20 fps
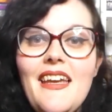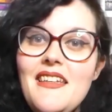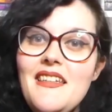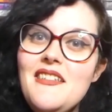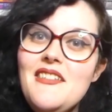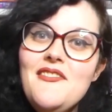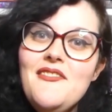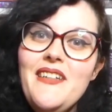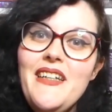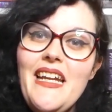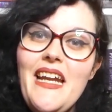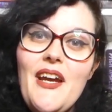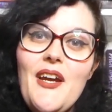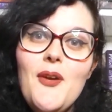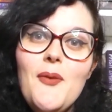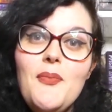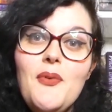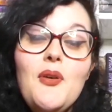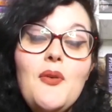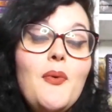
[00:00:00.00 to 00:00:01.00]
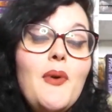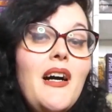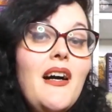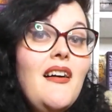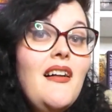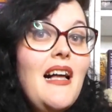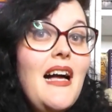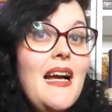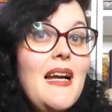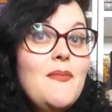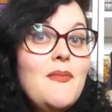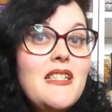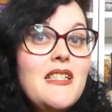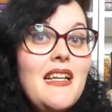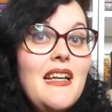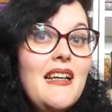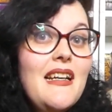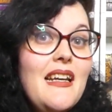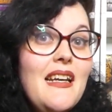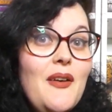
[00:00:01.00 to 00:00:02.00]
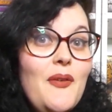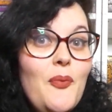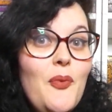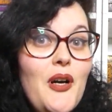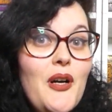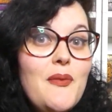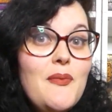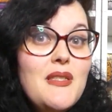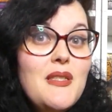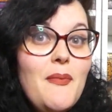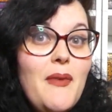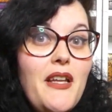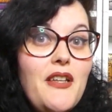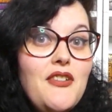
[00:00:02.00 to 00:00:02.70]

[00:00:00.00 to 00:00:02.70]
you doing? I hope you're well. I am Deanna and welcome to my